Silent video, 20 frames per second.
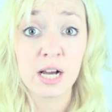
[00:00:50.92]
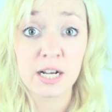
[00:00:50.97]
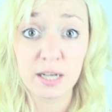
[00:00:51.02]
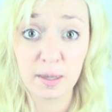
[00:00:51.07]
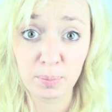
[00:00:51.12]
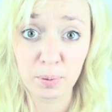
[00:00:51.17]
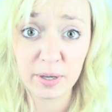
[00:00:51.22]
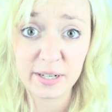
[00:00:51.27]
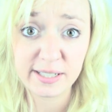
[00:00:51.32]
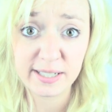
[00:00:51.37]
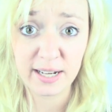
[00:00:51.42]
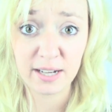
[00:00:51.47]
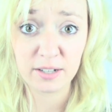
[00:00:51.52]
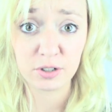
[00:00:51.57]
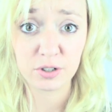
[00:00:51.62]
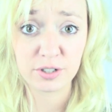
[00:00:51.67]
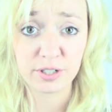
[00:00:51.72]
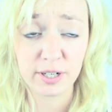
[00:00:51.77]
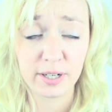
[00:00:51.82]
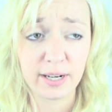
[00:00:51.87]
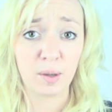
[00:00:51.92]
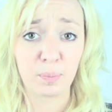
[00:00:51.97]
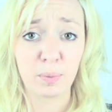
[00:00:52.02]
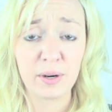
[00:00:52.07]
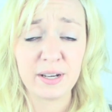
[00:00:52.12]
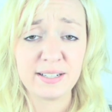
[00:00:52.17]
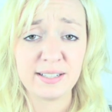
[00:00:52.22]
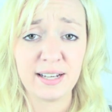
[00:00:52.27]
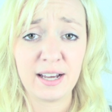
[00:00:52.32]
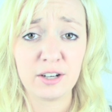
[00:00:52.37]
Caprice Anderson.
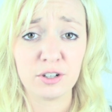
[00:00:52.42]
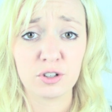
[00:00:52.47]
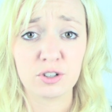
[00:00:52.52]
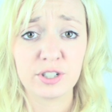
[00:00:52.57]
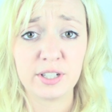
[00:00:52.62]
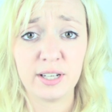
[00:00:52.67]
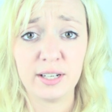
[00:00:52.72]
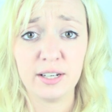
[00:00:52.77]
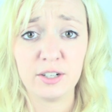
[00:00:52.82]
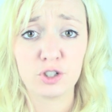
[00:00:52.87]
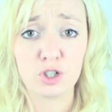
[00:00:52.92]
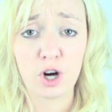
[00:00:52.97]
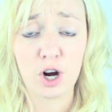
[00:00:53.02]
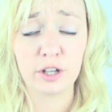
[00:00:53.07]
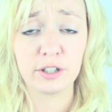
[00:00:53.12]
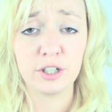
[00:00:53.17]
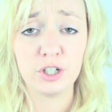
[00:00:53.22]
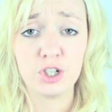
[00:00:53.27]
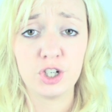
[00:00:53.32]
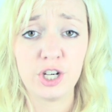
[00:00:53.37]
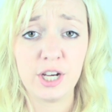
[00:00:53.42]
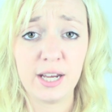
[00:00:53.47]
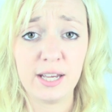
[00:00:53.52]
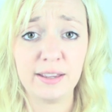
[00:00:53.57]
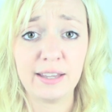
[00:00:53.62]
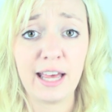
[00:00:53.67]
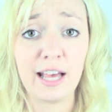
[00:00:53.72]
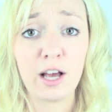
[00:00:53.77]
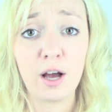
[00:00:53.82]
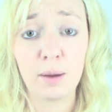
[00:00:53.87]
Caprice Anderson and Charlie Sheen,
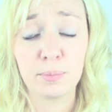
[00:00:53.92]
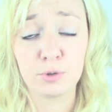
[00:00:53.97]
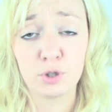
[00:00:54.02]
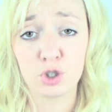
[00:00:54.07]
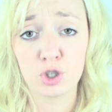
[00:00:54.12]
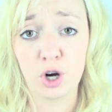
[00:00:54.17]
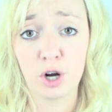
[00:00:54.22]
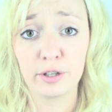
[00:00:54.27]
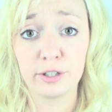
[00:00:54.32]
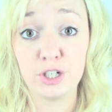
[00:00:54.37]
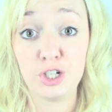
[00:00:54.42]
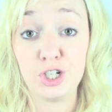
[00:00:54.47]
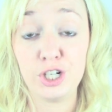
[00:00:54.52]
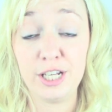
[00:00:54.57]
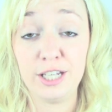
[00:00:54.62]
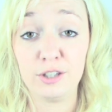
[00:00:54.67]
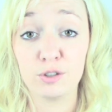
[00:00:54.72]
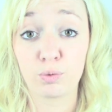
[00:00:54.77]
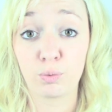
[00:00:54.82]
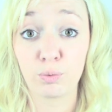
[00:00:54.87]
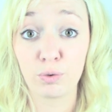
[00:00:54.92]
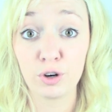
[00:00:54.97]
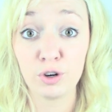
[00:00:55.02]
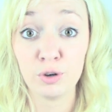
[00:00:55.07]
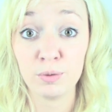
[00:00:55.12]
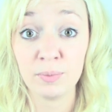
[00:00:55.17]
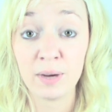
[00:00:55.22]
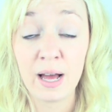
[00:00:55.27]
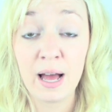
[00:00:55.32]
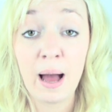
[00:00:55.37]
they go up to Charlie Sheen's
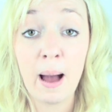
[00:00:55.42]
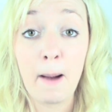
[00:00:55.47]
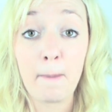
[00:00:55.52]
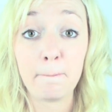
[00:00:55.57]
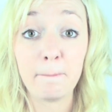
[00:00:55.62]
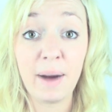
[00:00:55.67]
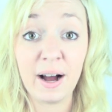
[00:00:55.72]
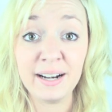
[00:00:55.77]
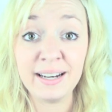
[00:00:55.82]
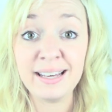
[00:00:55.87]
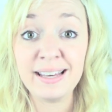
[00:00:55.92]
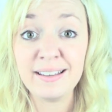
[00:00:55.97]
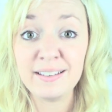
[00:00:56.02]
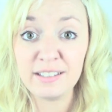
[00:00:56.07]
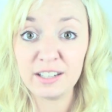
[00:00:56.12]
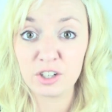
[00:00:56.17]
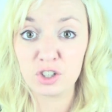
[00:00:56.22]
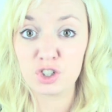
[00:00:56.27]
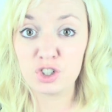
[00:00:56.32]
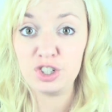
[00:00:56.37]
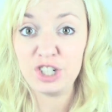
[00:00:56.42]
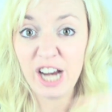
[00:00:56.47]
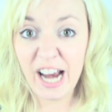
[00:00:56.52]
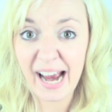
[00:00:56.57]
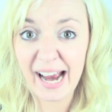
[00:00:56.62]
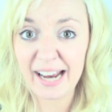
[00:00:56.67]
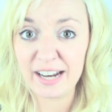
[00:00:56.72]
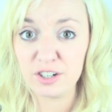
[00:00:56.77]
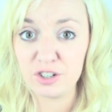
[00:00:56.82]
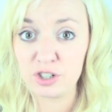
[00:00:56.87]
room Money is
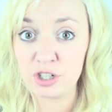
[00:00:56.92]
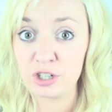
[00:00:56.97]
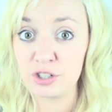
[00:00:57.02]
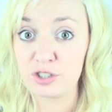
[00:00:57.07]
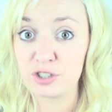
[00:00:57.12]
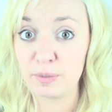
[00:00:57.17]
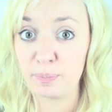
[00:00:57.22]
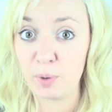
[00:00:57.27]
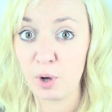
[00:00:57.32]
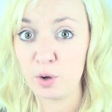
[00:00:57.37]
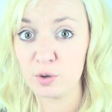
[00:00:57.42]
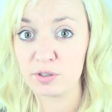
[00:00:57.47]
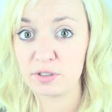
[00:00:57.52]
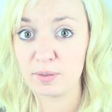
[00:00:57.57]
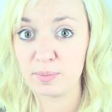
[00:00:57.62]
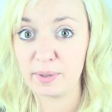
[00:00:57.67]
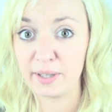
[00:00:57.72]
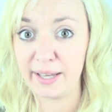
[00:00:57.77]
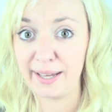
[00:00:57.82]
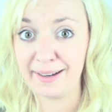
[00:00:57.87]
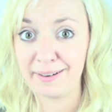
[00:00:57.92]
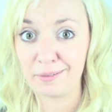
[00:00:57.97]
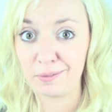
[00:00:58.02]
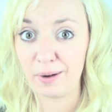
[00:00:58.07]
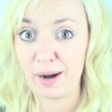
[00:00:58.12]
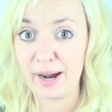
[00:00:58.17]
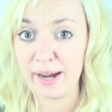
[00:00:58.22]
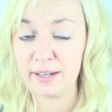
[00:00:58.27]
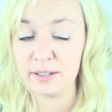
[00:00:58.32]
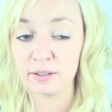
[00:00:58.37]
exchanged, supposedly,
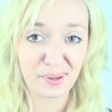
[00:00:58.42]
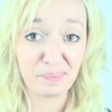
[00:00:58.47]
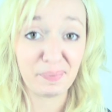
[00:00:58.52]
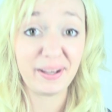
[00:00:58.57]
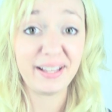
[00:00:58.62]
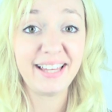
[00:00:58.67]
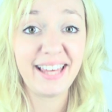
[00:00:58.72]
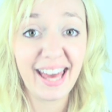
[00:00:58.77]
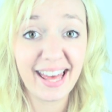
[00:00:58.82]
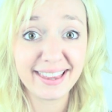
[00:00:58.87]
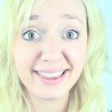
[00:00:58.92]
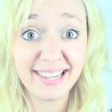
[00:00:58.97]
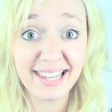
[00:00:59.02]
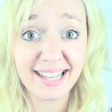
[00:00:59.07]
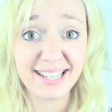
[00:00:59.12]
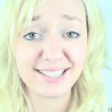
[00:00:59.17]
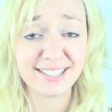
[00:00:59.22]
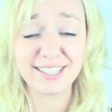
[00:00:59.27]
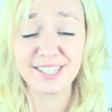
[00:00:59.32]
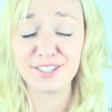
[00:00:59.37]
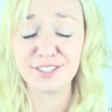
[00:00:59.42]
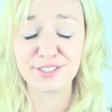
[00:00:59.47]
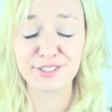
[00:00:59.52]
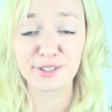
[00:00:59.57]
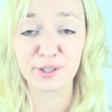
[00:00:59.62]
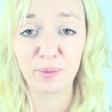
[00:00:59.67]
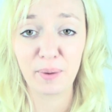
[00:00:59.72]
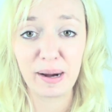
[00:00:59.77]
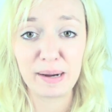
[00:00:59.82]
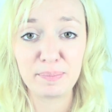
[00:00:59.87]
right? But get this this is
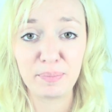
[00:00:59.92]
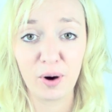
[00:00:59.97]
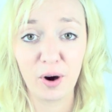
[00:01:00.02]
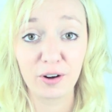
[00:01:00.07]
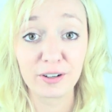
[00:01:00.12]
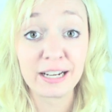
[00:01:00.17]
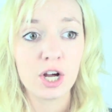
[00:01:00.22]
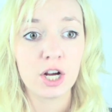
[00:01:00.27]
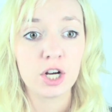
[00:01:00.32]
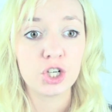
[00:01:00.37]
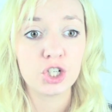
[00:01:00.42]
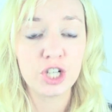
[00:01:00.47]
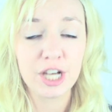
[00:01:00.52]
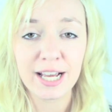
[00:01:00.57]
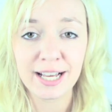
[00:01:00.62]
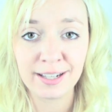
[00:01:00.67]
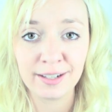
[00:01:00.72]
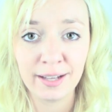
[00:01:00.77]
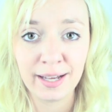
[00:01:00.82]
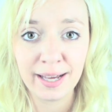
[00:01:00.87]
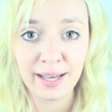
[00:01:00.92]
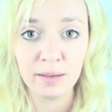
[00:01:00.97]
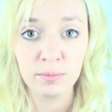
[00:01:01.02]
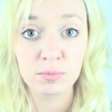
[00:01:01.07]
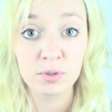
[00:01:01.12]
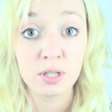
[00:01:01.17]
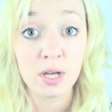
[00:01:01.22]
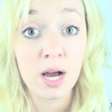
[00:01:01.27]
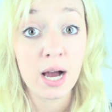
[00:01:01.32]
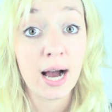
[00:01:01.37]
the great part. She
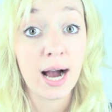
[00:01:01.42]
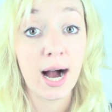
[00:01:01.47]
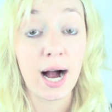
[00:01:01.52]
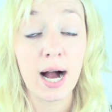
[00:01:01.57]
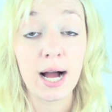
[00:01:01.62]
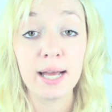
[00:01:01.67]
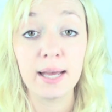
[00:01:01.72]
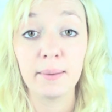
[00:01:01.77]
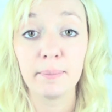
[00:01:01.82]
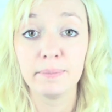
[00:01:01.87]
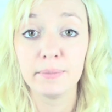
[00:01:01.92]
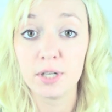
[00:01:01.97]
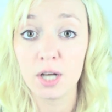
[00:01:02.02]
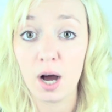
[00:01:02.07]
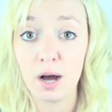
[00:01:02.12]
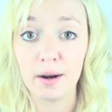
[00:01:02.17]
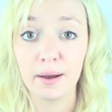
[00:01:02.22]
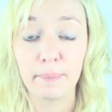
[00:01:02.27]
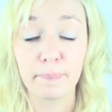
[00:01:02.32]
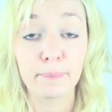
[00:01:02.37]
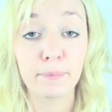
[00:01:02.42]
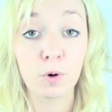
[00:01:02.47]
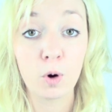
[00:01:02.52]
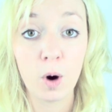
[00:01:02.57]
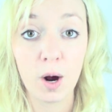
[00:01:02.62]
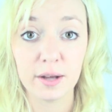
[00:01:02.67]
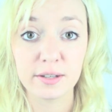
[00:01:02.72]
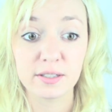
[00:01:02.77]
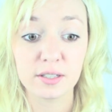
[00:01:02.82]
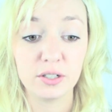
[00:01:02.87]
claims, I am not a
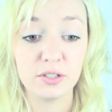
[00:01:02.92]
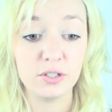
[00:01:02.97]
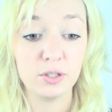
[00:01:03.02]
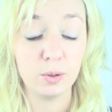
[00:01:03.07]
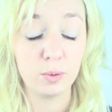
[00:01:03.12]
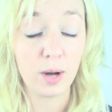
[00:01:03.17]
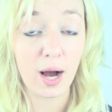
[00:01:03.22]
prostitute.